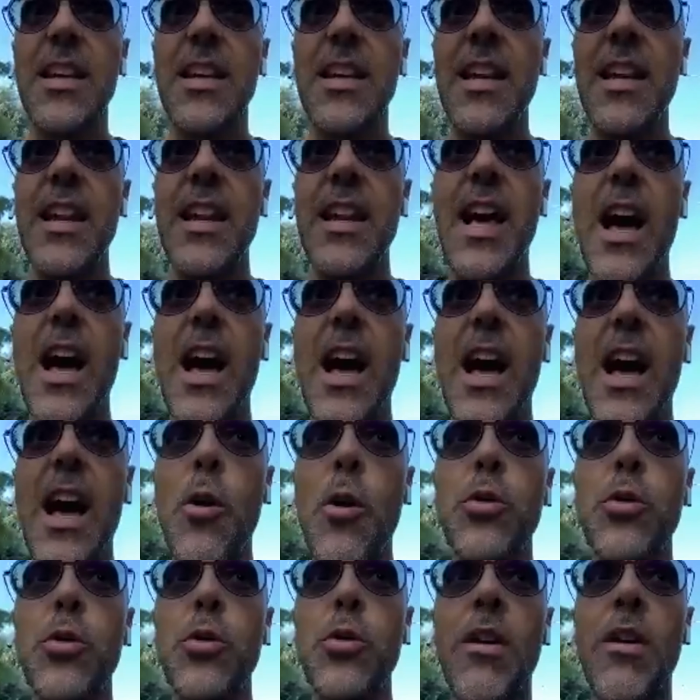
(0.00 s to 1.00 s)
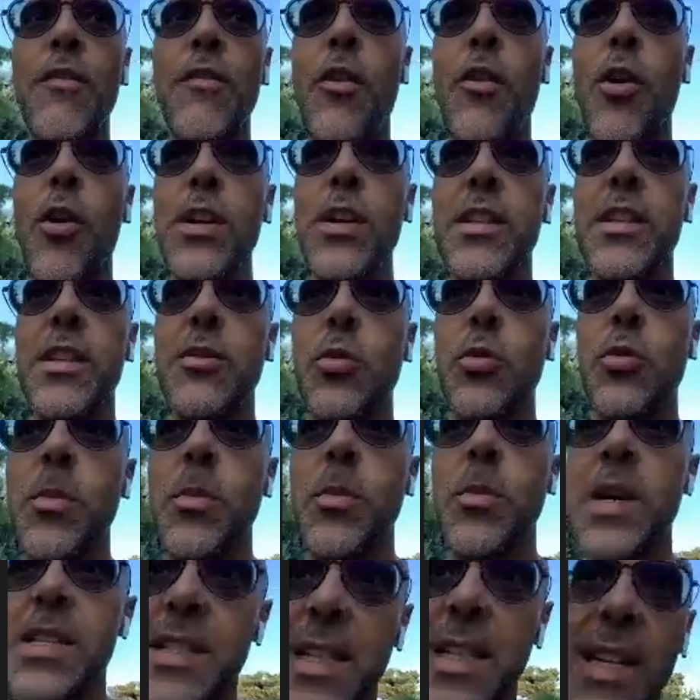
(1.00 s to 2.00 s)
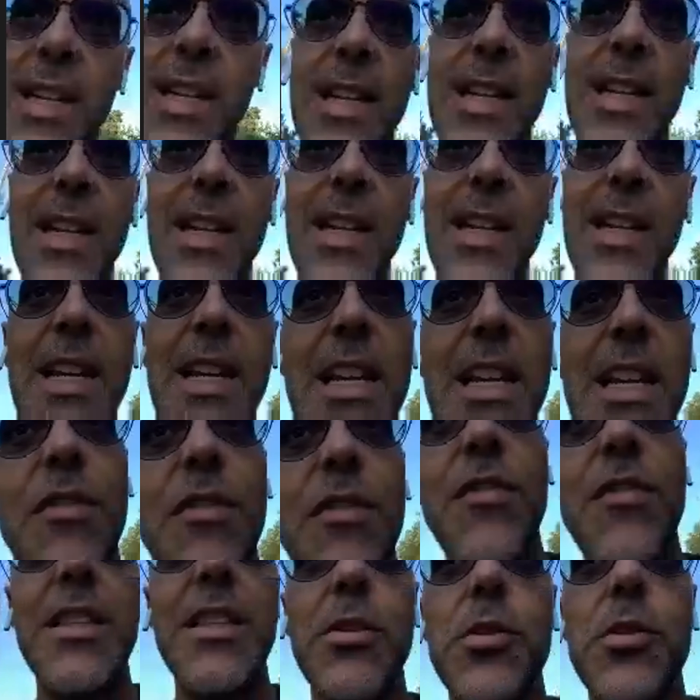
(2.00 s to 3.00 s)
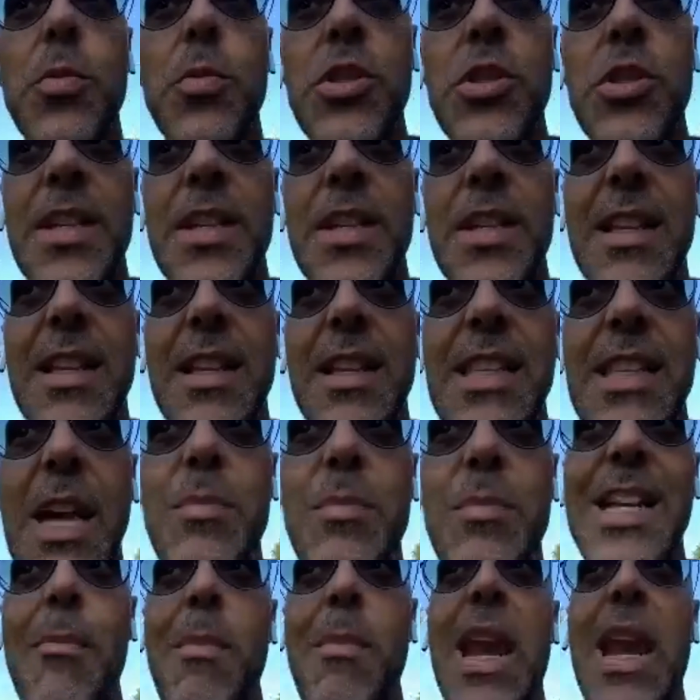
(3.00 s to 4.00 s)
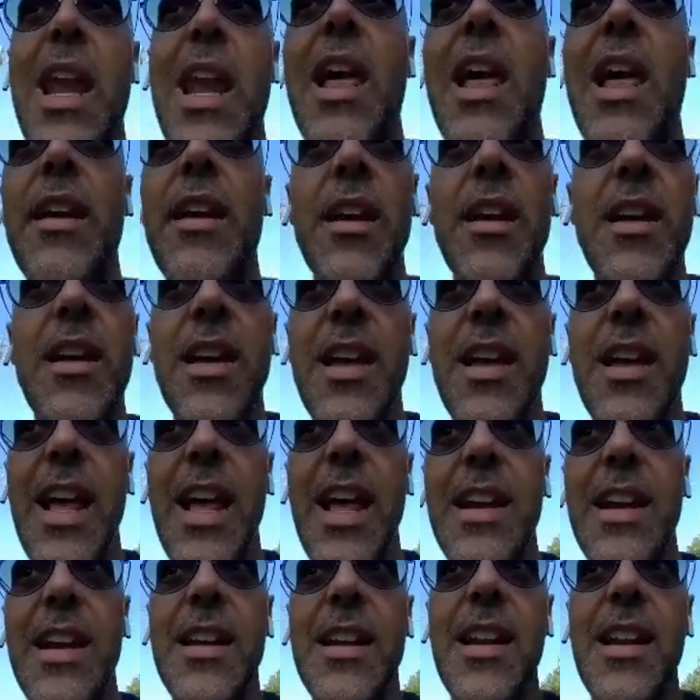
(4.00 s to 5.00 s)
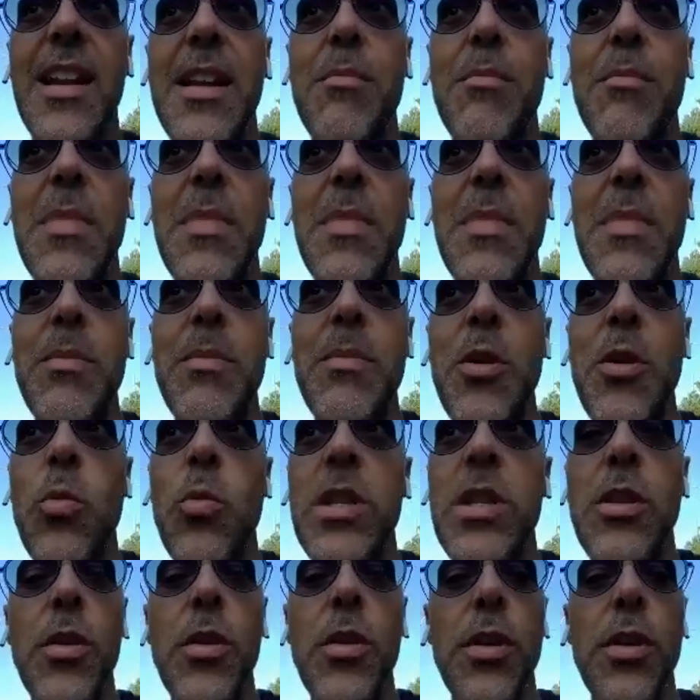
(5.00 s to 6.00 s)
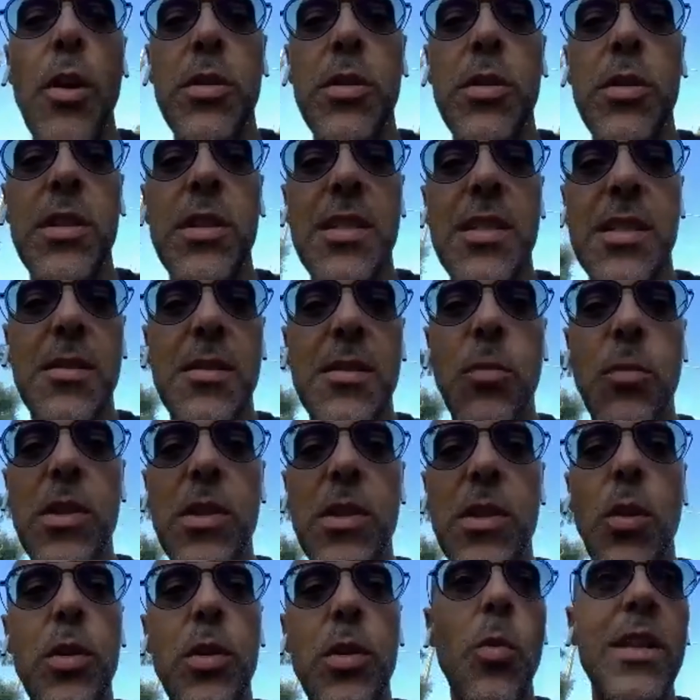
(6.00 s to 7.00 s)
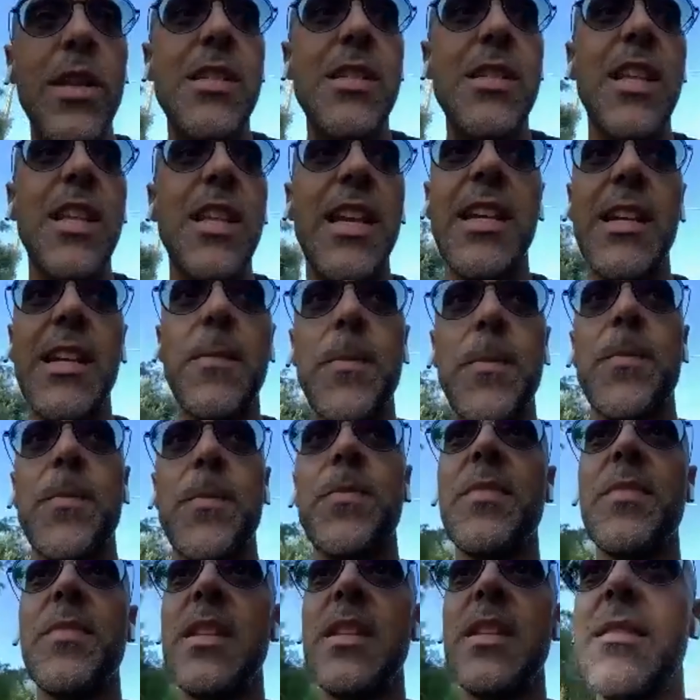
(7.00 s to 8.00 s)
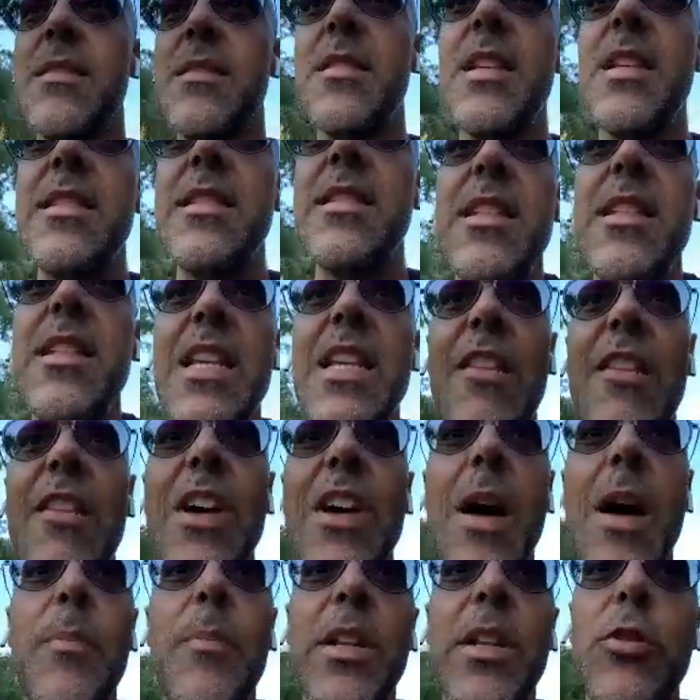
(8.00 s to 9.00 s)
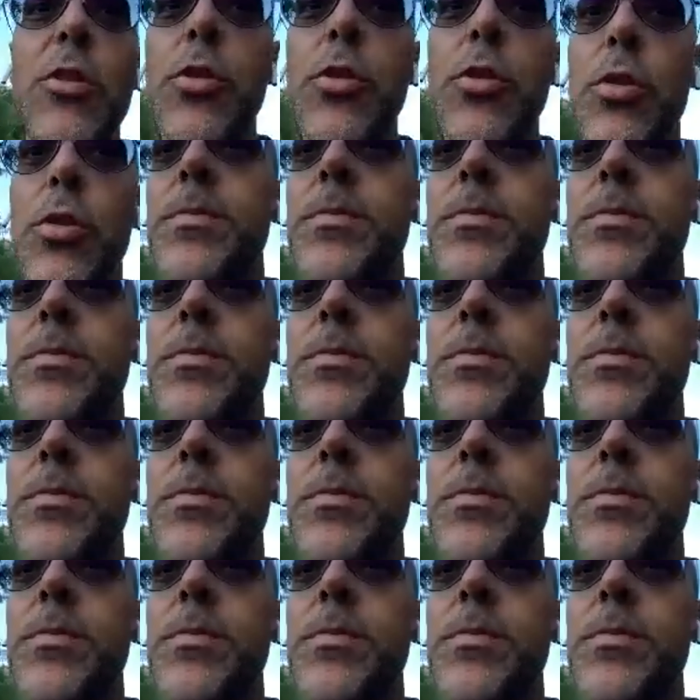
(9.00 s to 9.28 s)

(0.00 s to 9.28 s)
And how do you avoid to basically leave vitreous, which sometimes is lamellar, and maybe we don't notice with only one staining? Did it ever happen to you?